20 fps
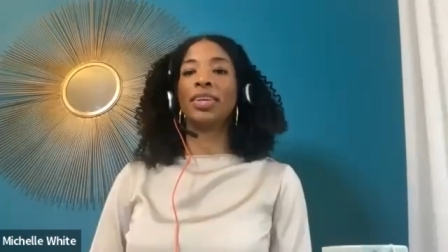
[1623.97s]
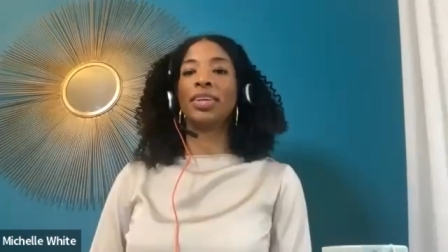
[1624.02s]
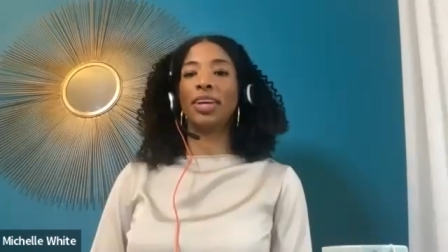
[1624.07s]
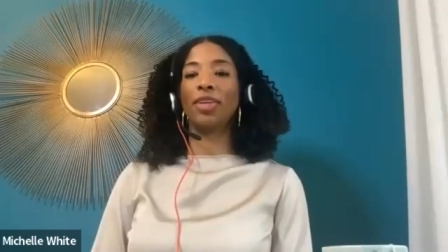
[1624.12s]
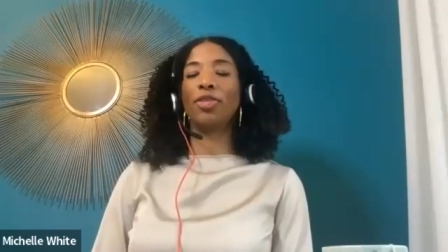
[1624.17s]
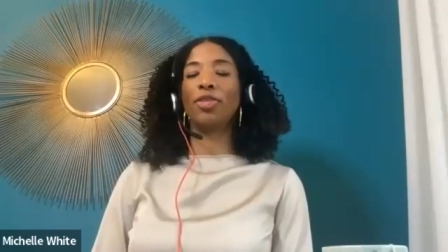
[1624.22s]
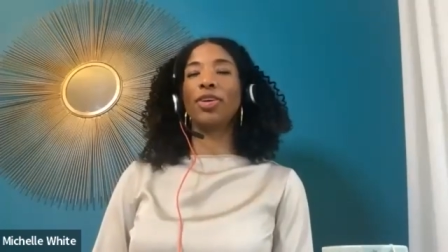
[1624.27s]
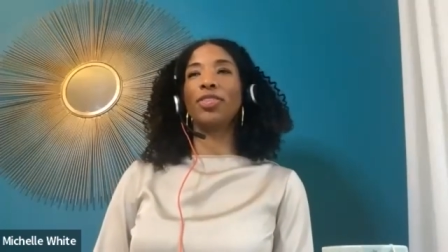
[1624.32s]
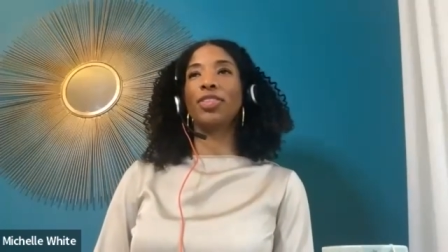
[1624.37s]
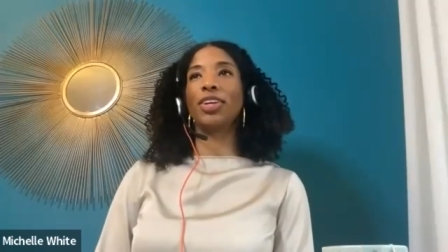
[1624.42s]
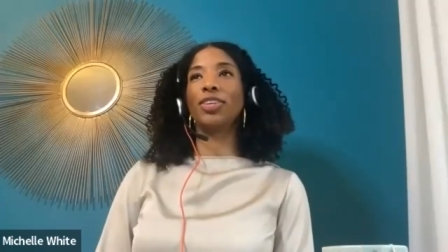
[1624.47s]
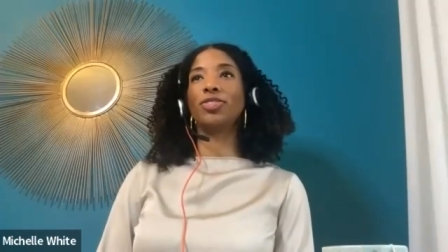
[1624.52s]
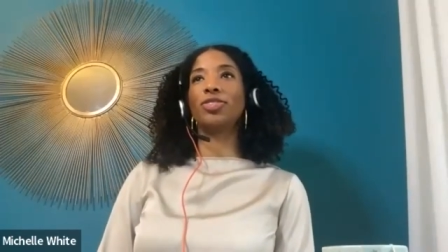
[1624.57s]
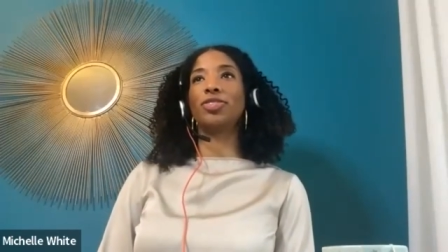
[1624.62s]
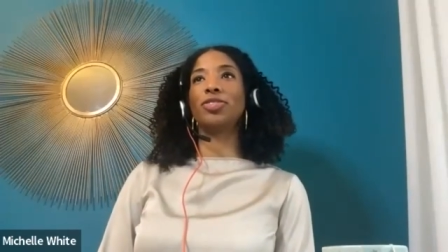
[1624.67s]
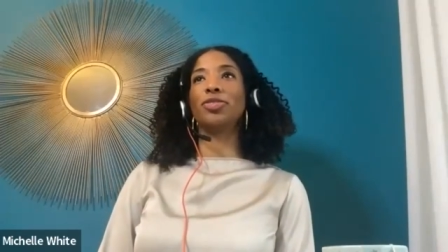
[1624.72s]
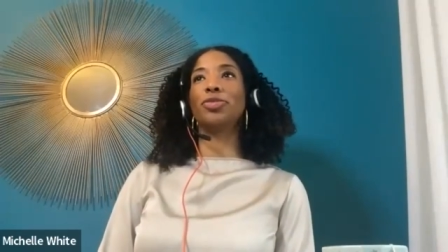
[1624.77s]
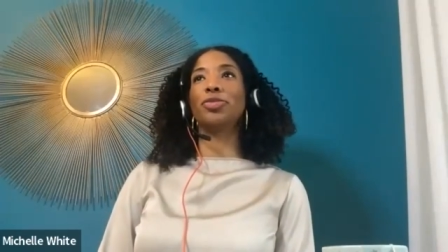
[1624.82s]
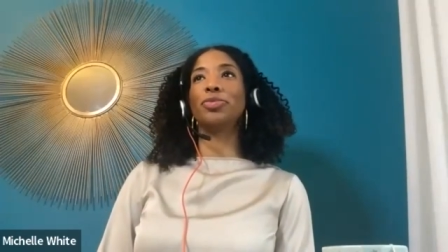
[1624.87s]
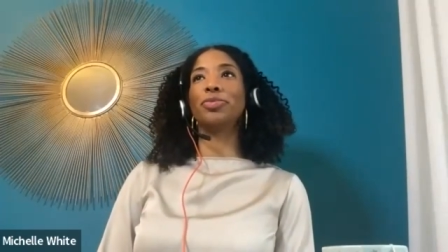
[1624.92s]
I think that's
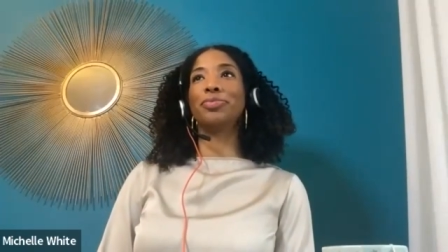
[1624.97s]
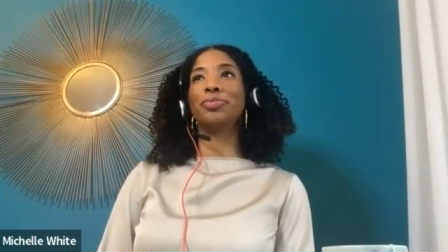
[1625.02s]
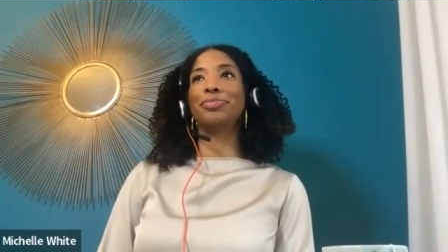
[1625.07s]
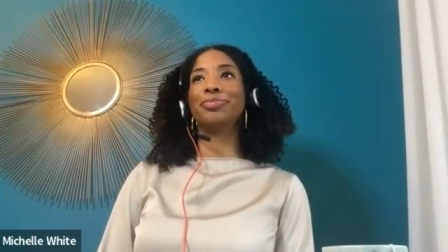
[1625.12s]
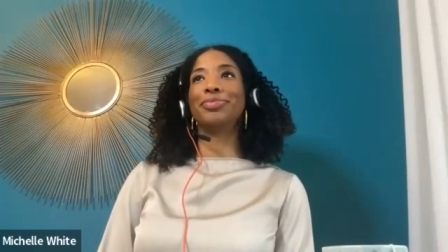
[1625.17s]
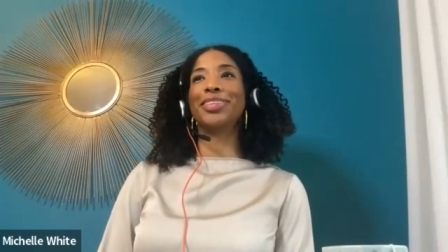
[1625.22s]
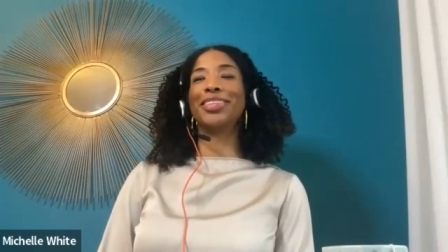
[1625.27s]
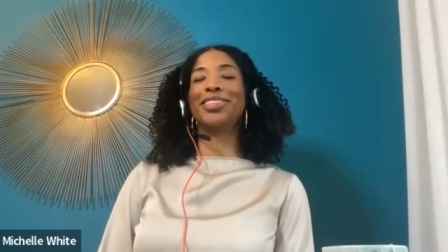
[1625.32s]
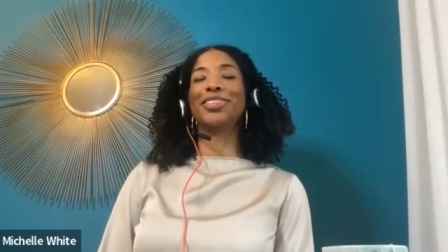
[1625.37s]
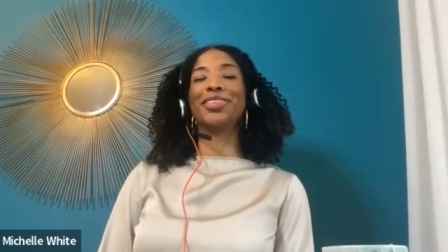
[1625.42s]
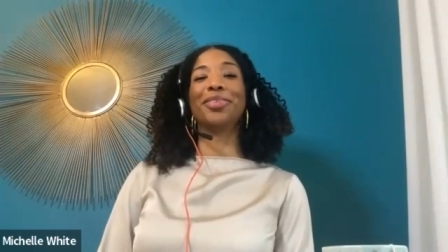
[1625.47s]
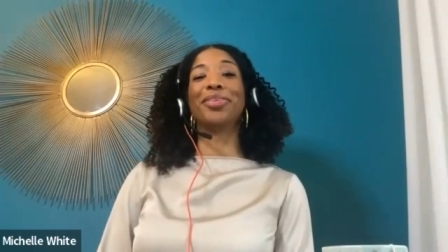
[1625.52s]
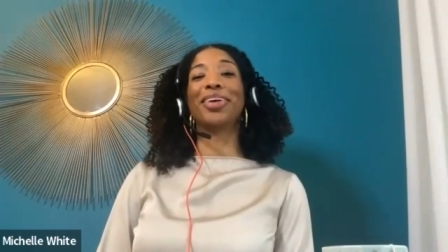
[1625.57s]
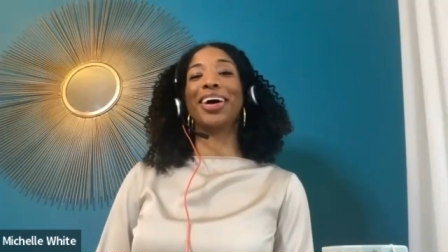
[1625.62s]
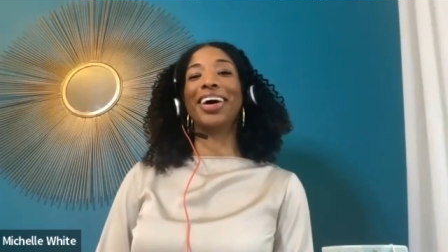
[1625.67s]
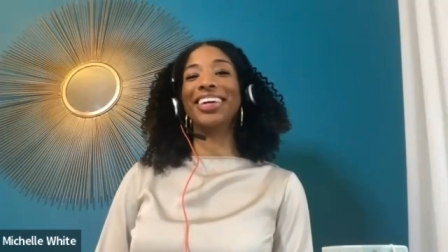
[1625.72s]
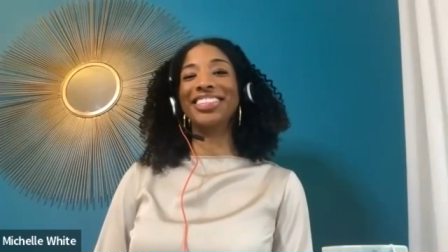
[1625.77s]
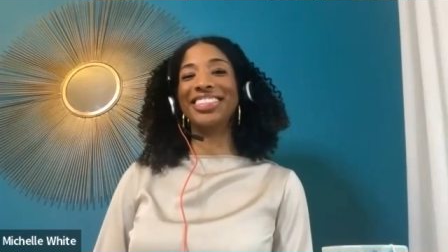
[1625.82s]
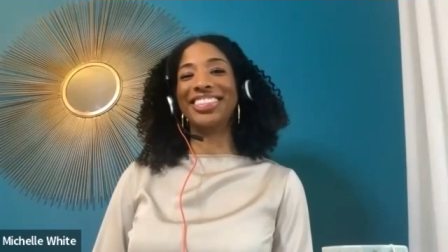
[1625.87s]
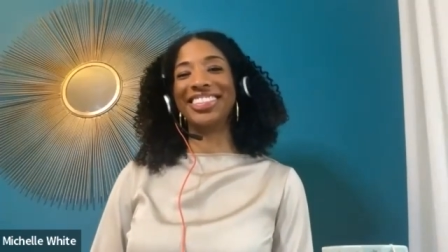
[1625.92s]
so that's so
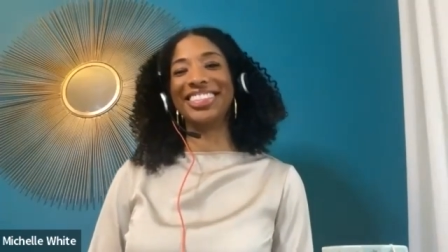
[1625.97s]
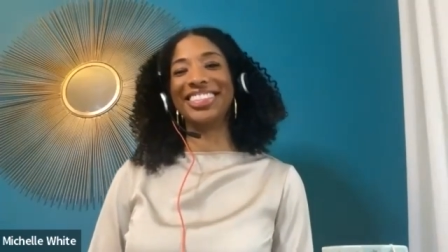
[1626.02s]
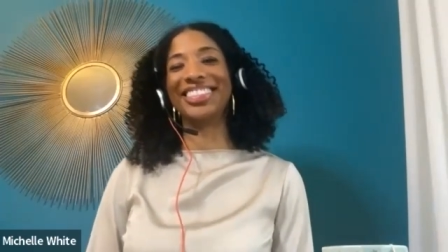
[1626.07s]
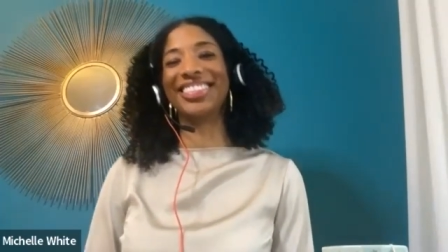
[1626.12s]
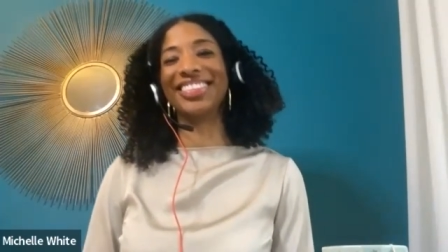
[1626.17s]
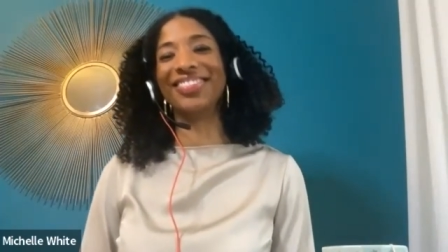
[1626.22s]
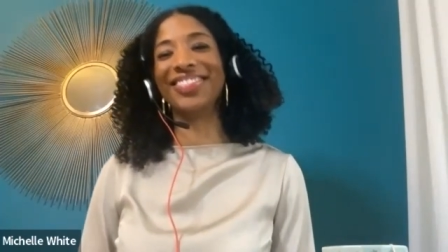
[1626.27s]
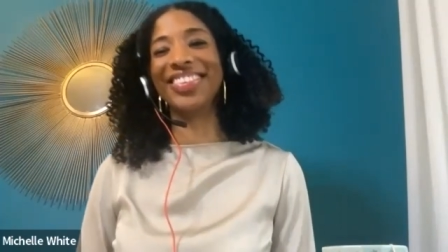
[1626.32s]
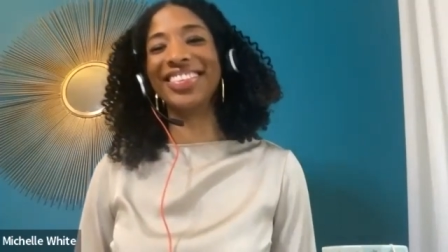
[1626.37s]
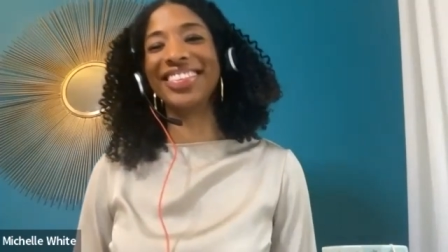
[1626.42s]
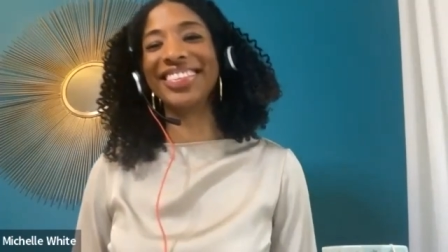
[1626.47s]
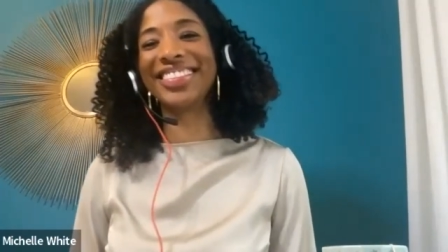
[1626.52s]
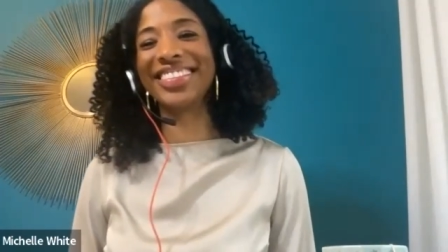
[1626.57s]
conscious of you to